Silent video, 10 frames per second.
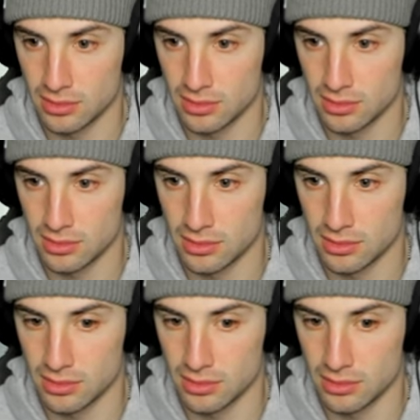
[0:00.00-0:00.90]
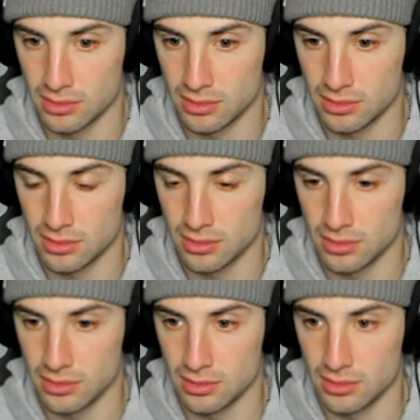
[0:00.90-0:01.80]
Nobody speaks.